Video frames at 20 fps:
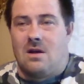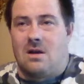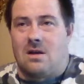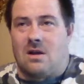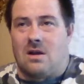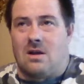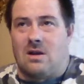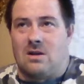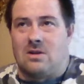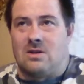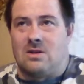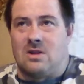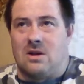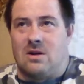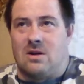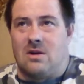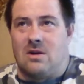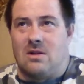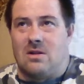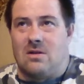
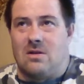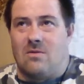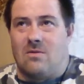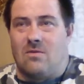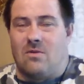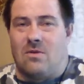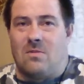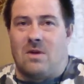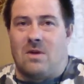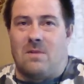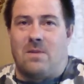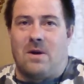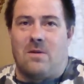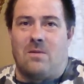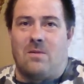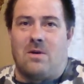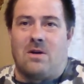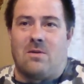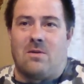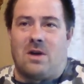Because when my
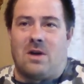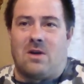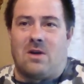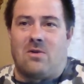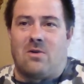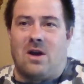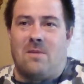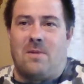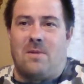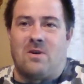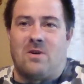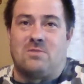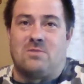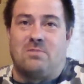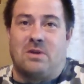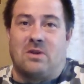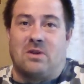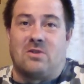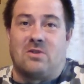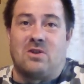grandparents
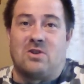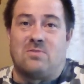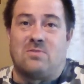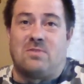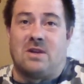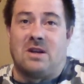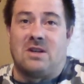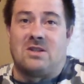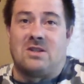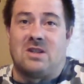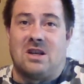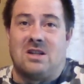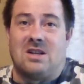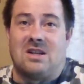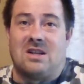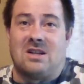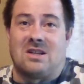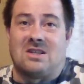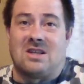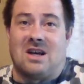built this place, they
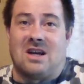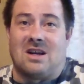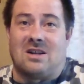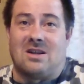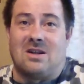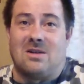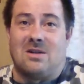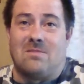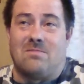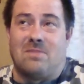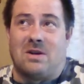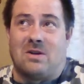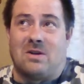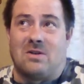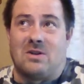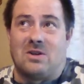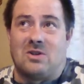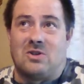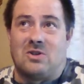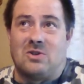didn't exactly
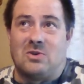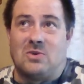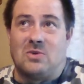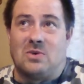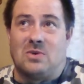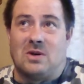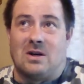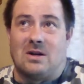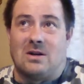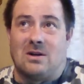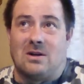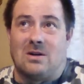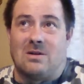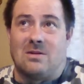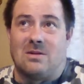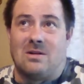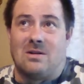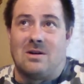build it to uh,